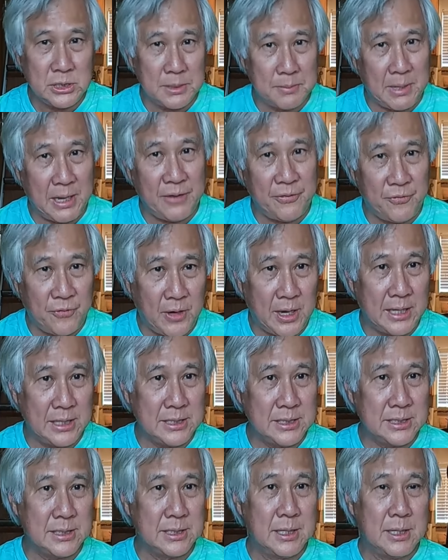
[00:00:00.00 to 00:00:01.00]
of my
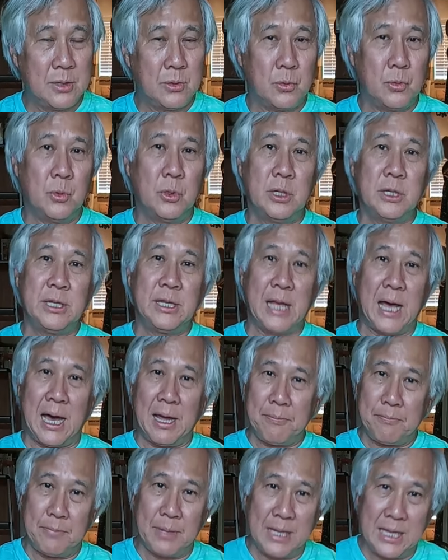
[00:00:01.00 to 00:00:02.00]
friends would
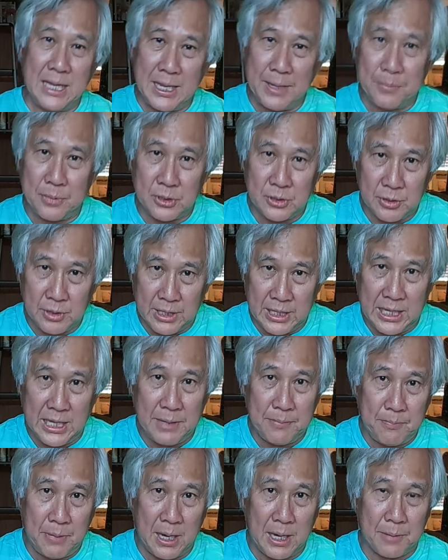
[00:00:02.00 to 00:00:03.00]
not be able to
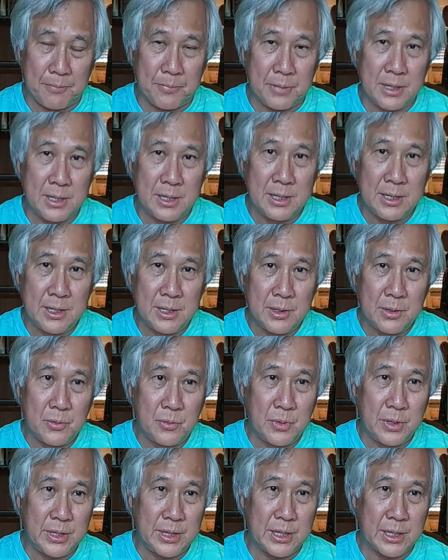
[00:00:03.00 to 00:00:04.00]
keep up
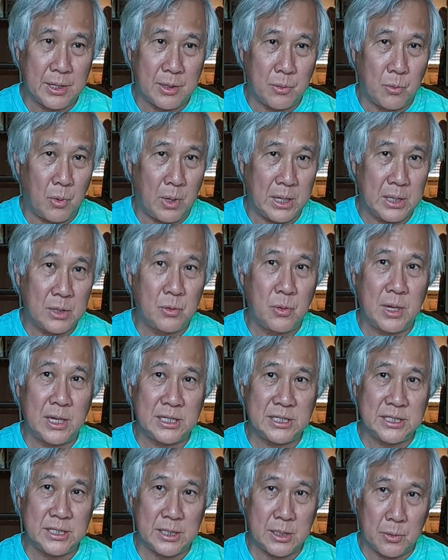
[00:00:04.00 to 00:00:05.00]
with the one
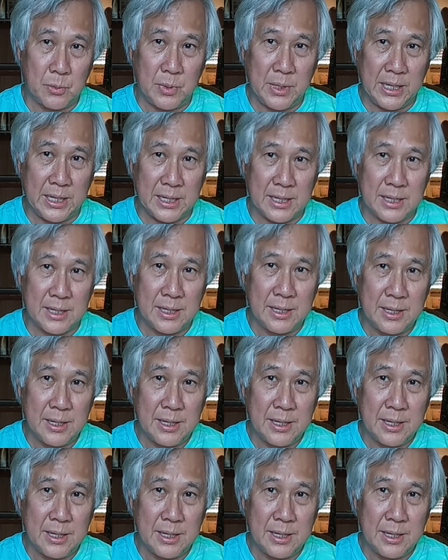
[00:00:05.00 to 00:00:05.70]
question a week.